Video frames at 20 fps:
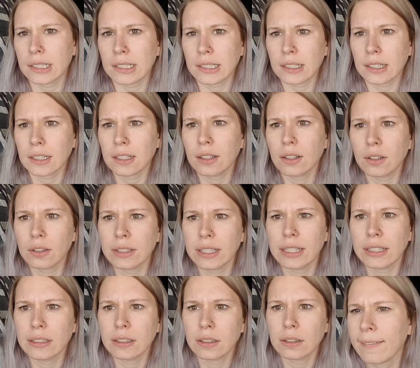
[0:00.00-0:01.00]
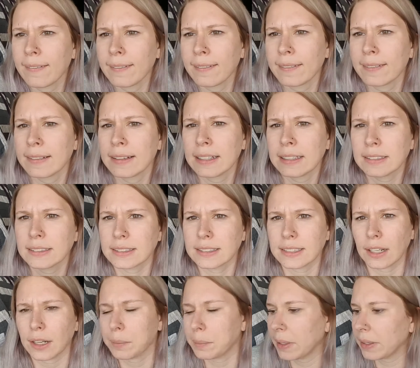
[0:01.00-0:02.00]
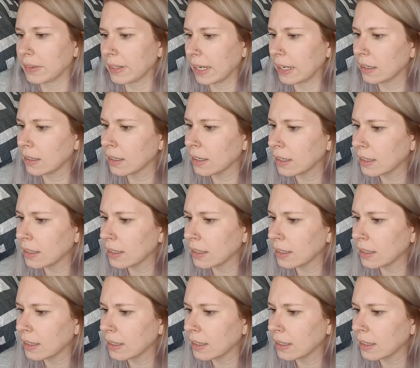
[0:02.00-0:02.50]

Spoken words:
hold on. Sorry about that.